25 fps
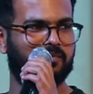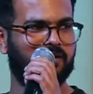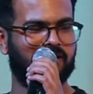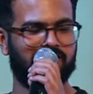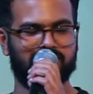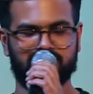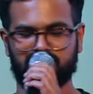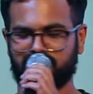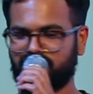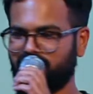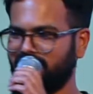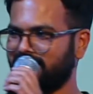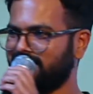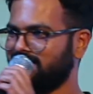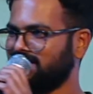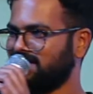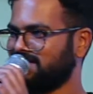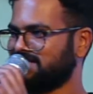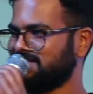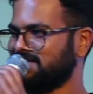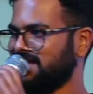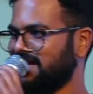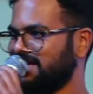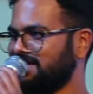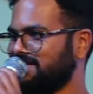And I was very
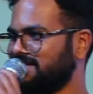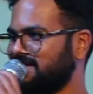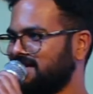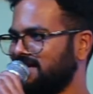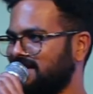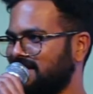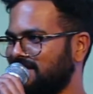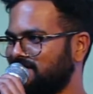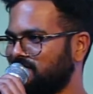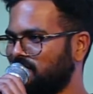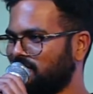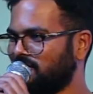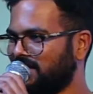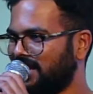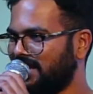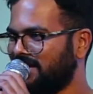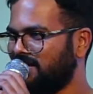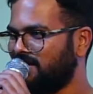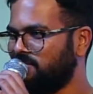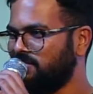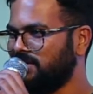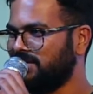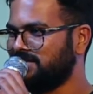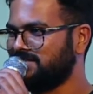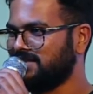excited, and I thought like,
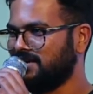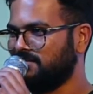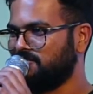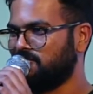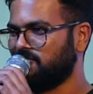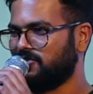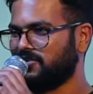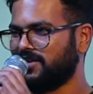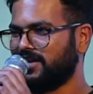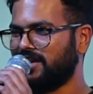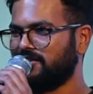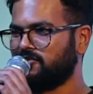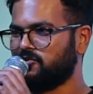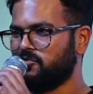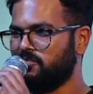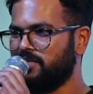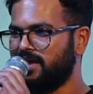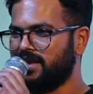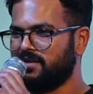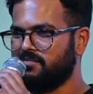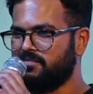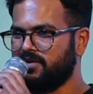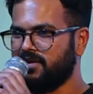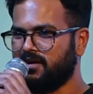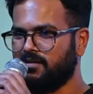amazing, I'm going to get to
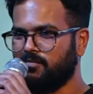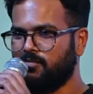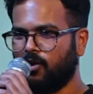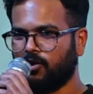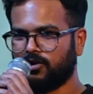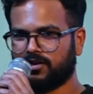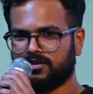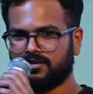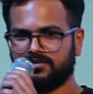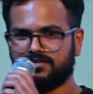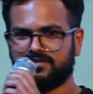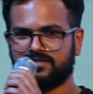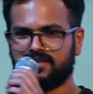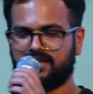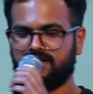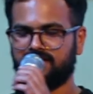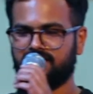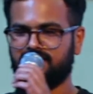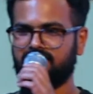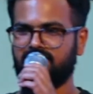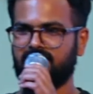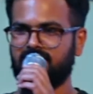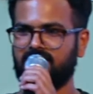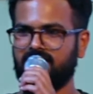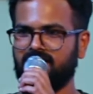make beer bottles,
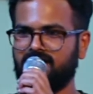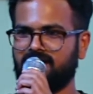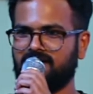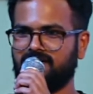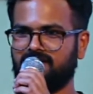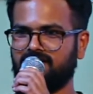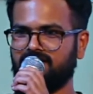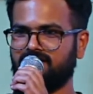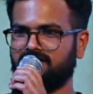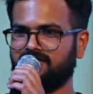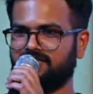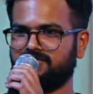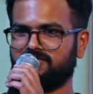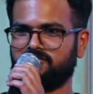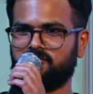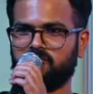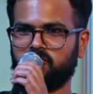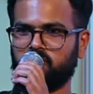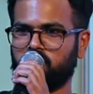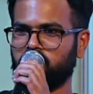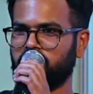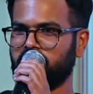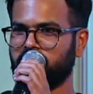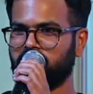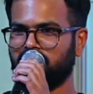and
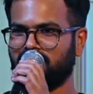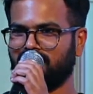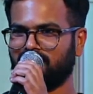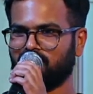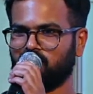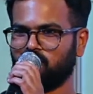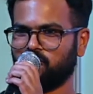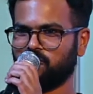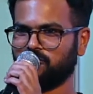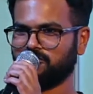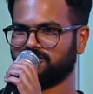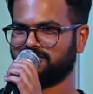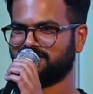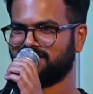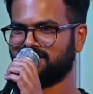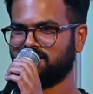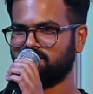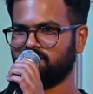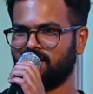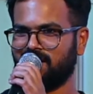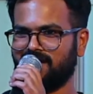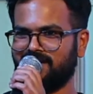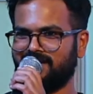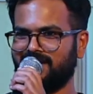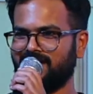people are going to see
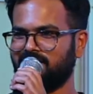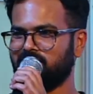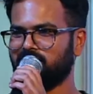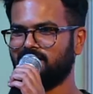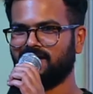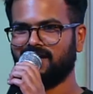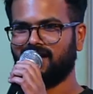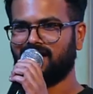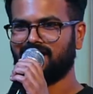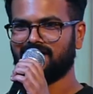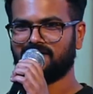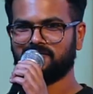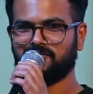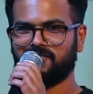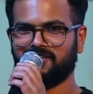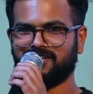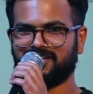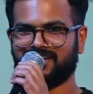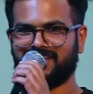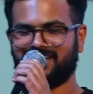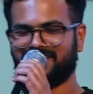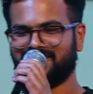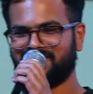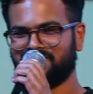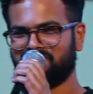my label
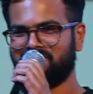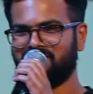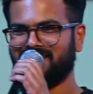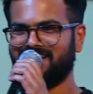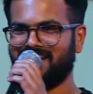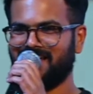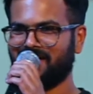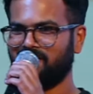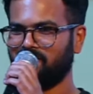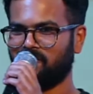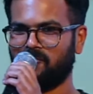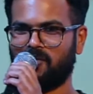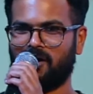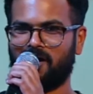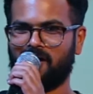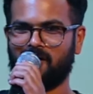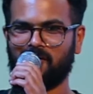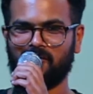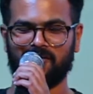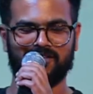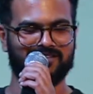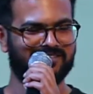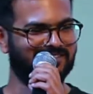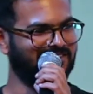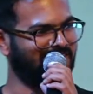artwork and be like,
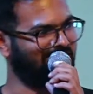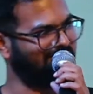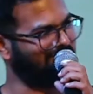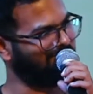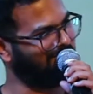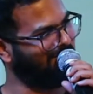wow, and stuff.